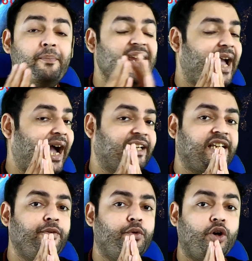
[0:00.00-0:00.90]
Be
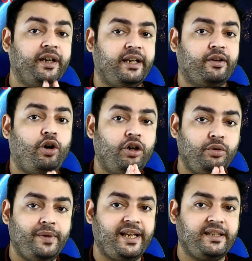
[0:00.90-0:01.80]
active on it
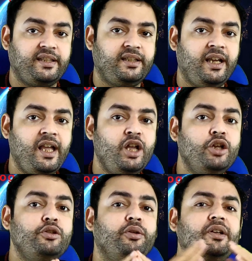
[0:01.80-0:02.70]
always,
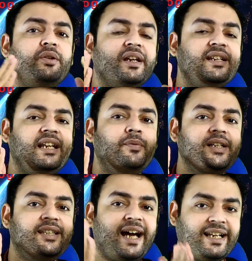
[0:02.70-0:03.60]
so that you can
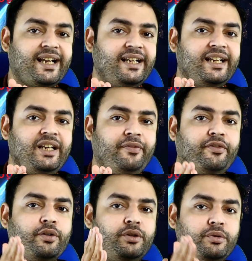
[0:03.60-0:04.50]
deliver that
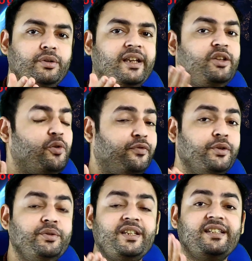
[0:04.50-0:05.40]
content for you to get your
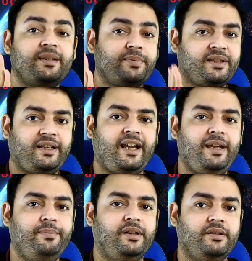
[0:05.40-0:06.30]
views and
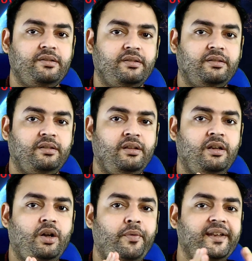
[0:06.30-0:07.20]
subscribers
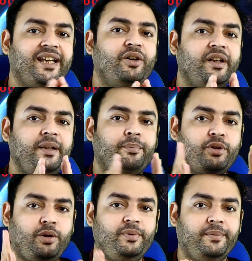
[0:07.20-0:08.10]
without any
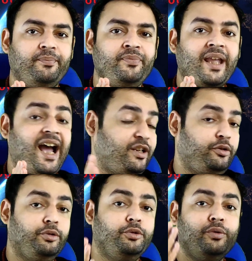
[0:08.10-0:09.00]
problem.
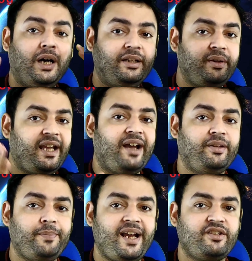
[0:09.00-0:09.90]
As you do already
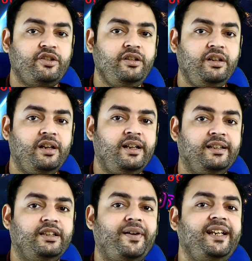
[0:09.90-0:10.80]
have the passion,
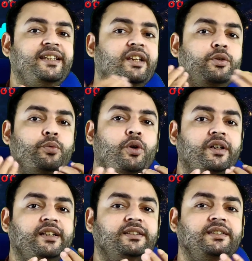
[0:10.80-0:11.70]
the only thing you
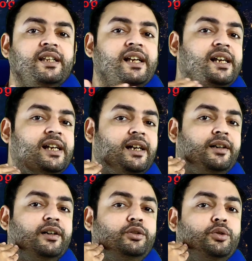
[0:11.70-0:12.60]
want is
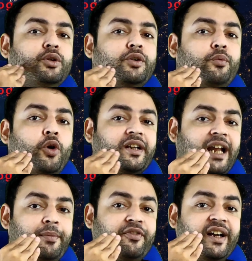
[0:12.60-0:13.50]
to know
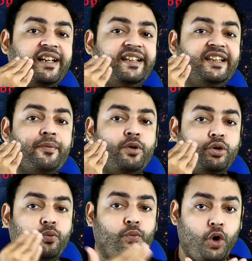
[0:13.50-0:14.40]
what type of content they
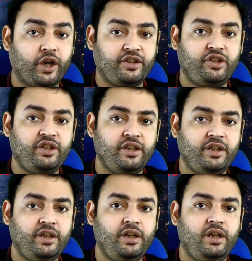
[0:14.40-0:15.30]
want to watch